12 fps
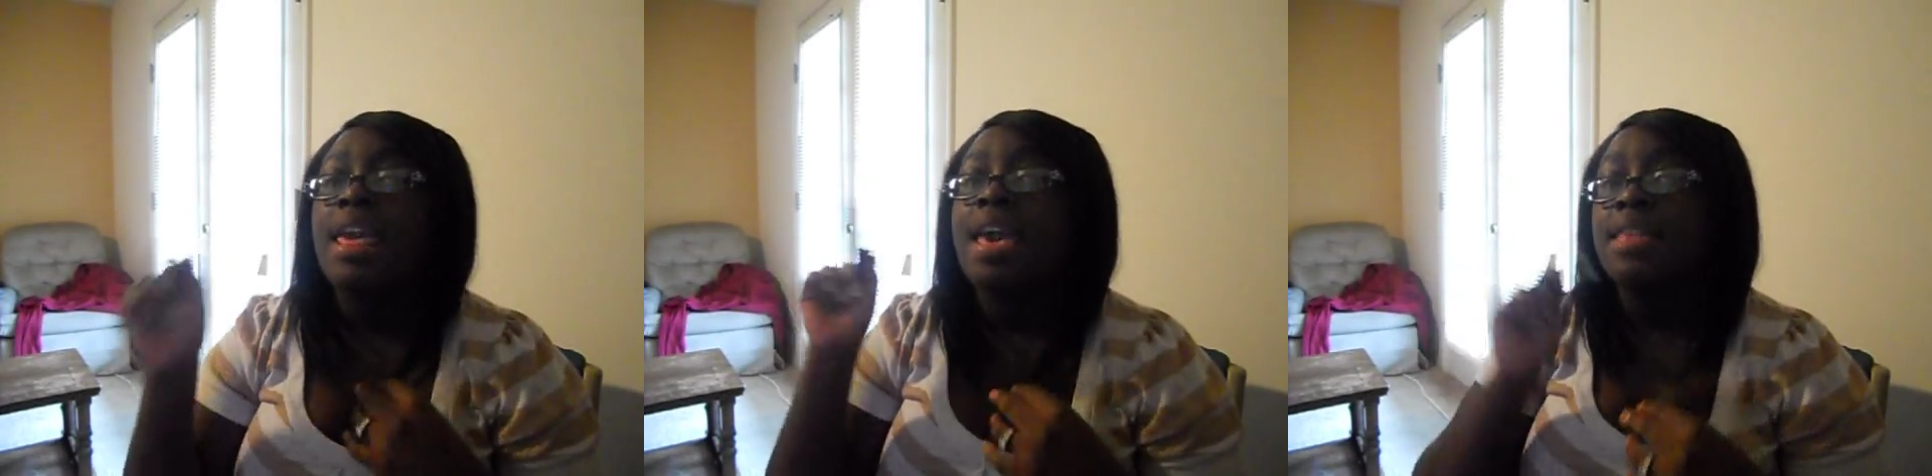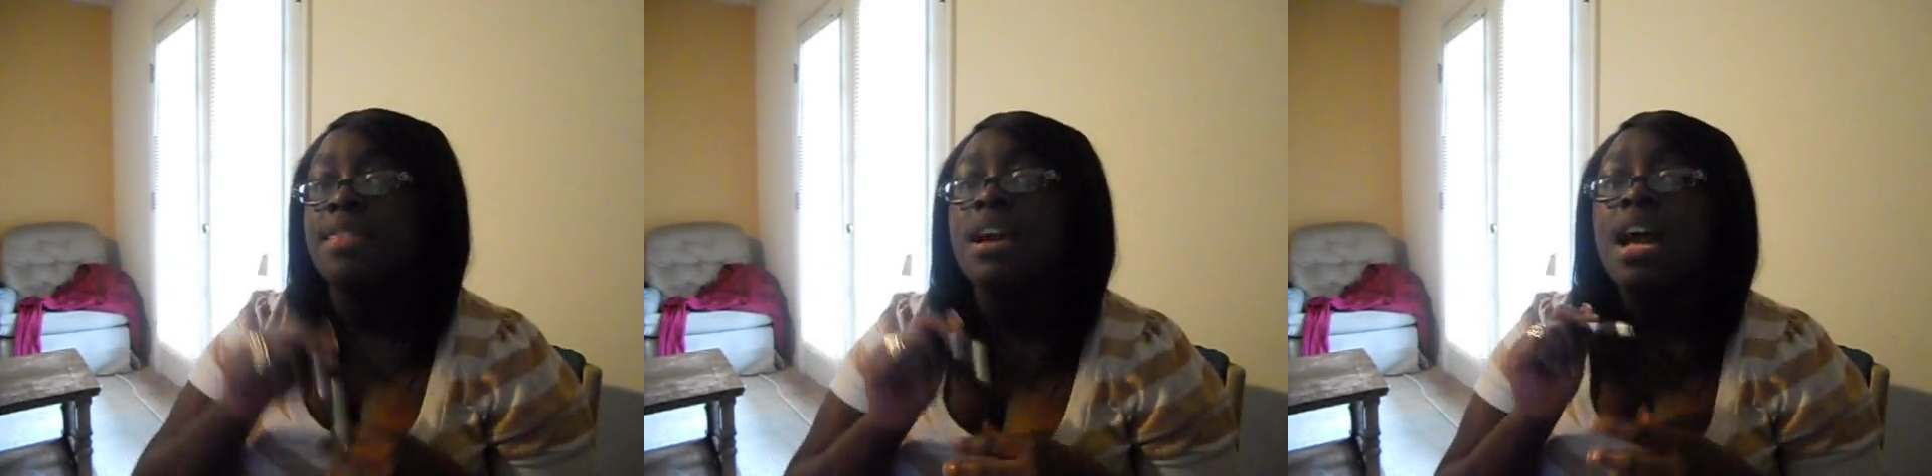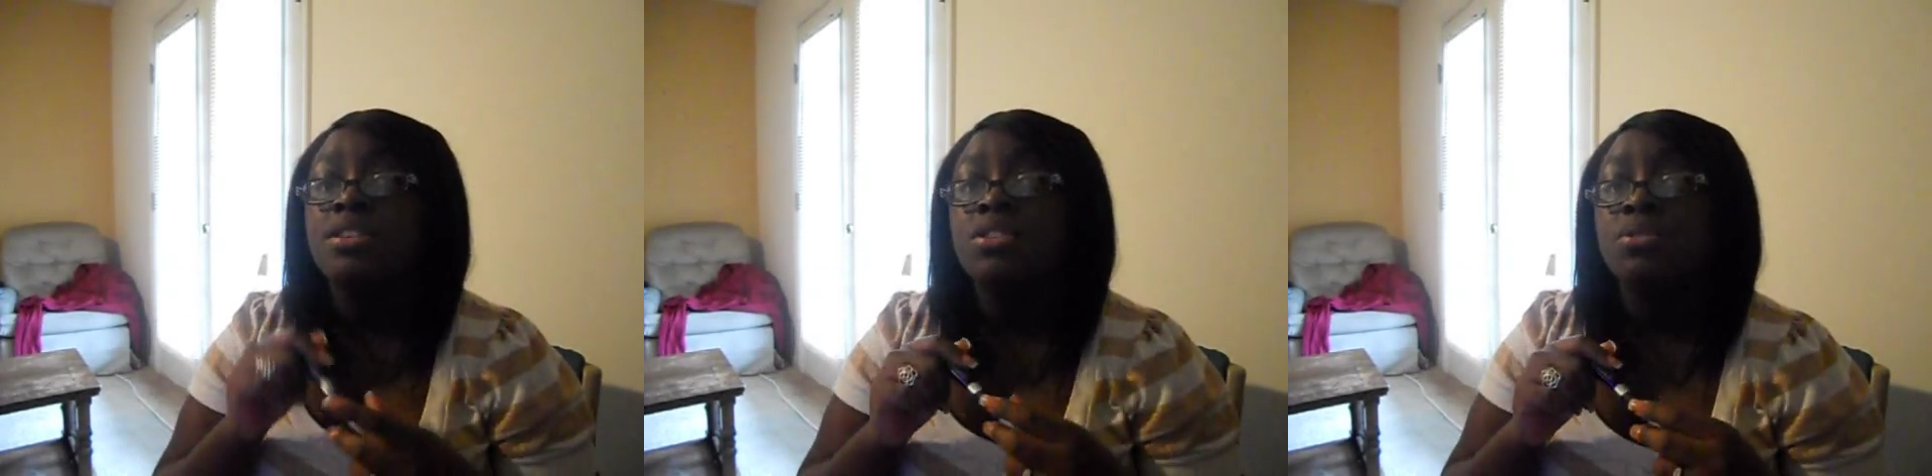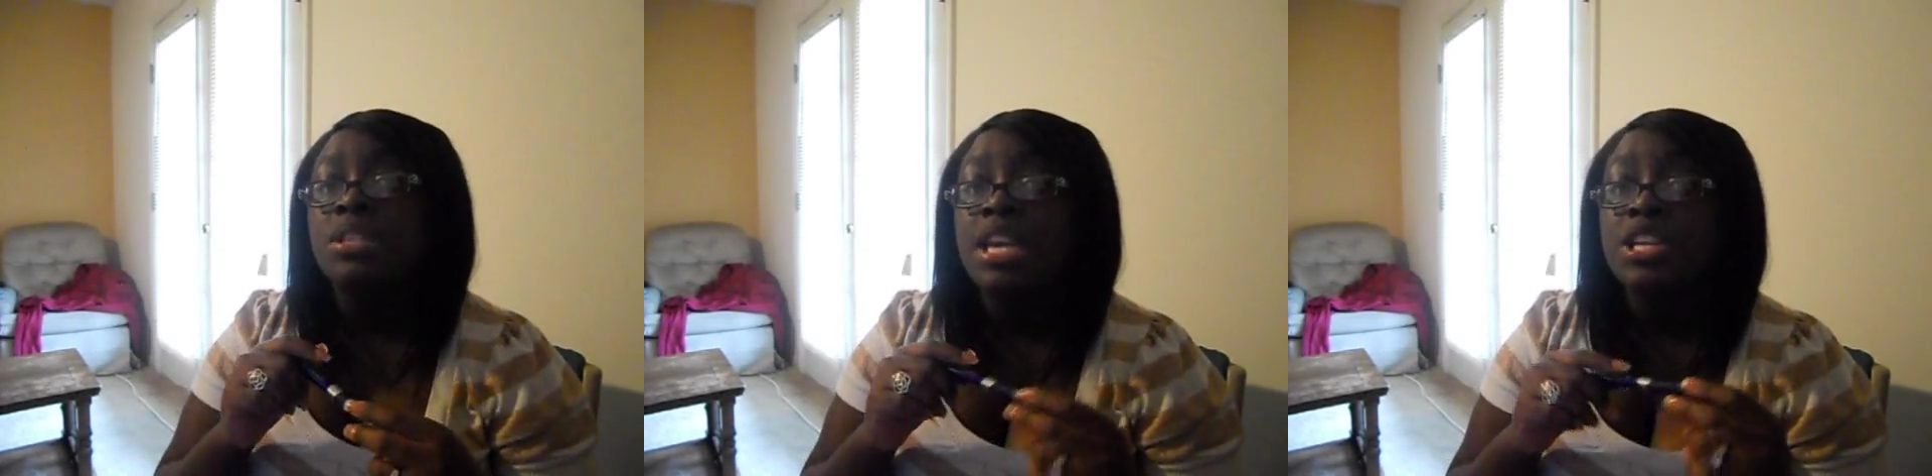at the
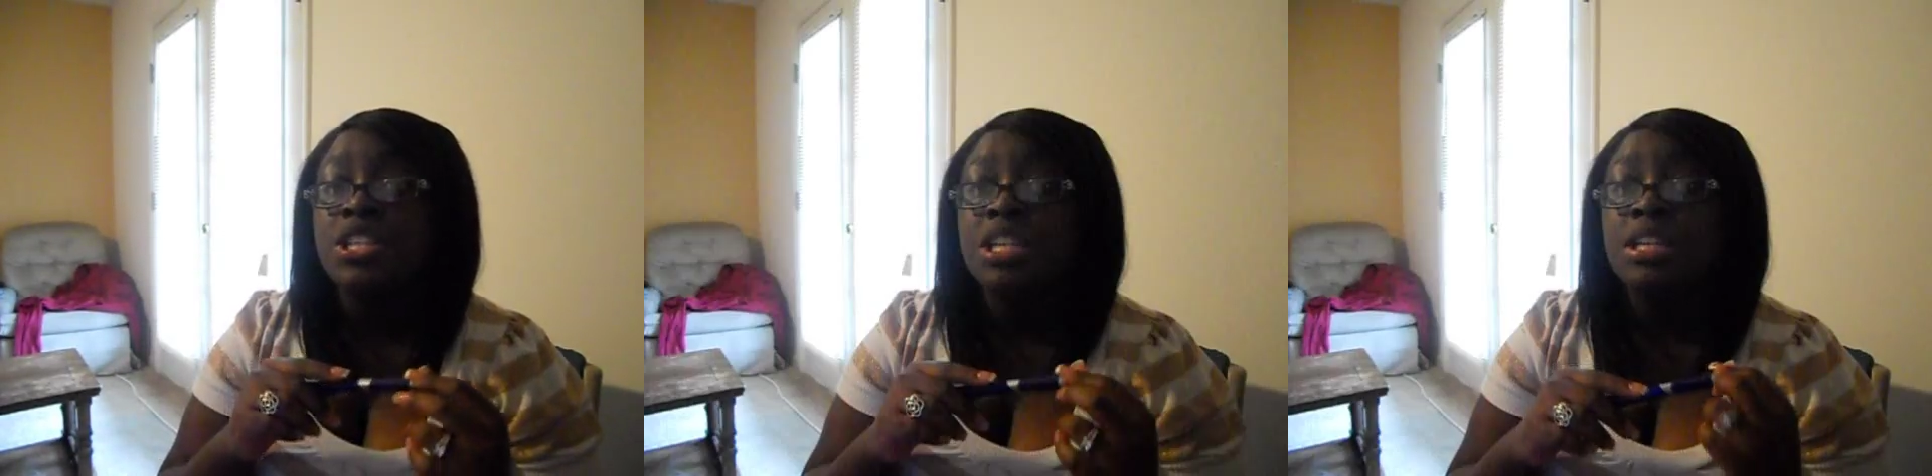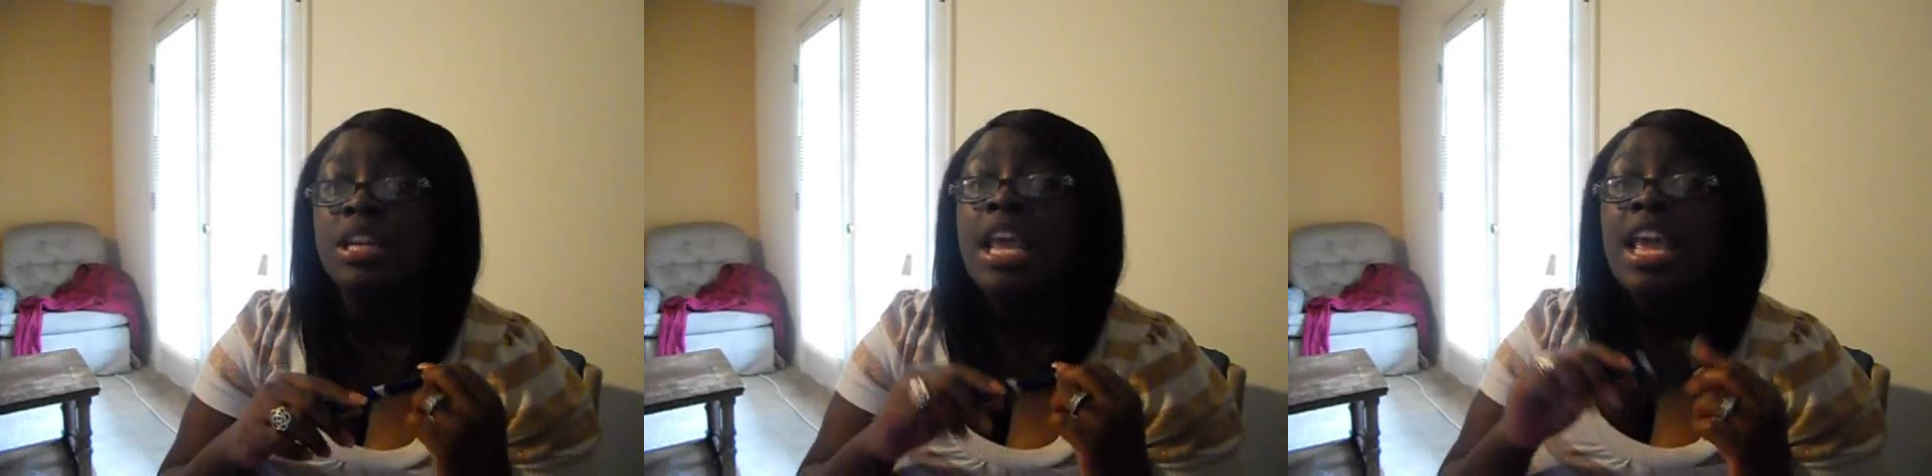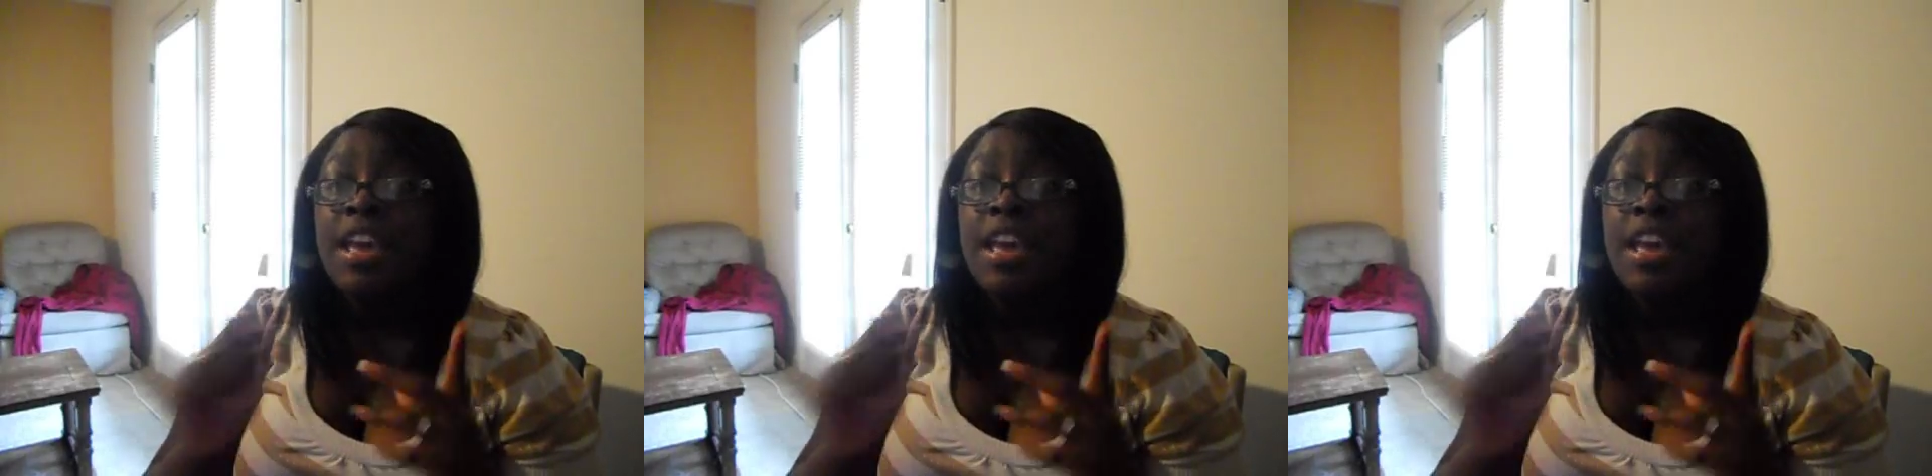consultation,